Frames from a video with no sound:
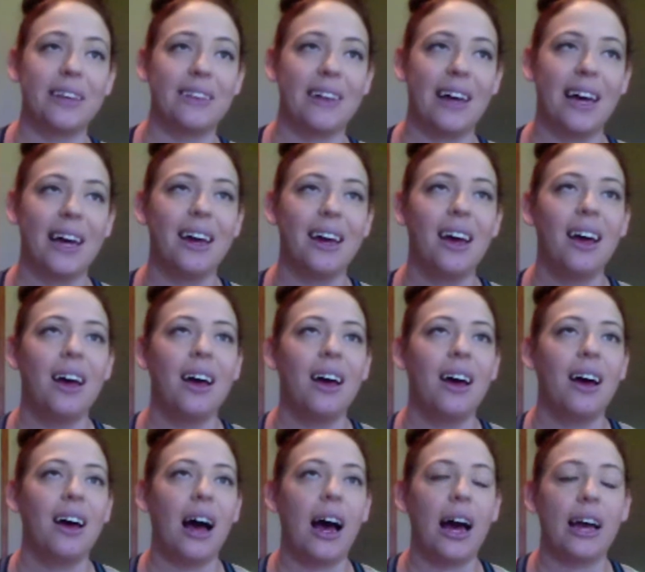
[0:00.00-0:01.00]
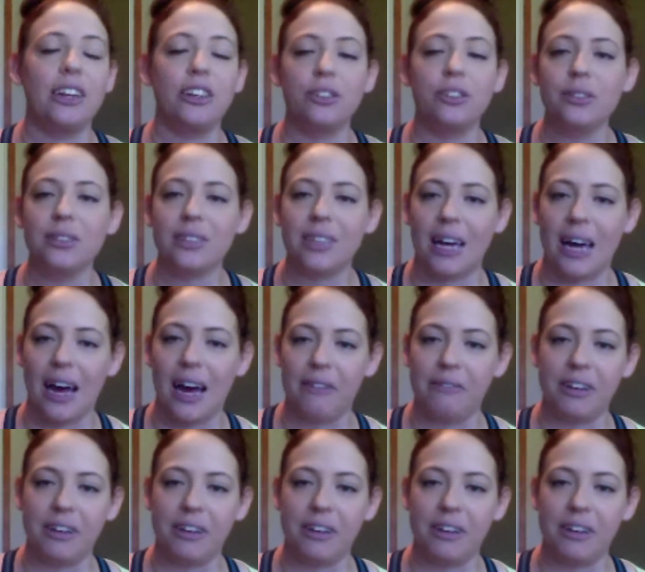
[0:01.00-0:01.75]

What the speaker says: that I used to have.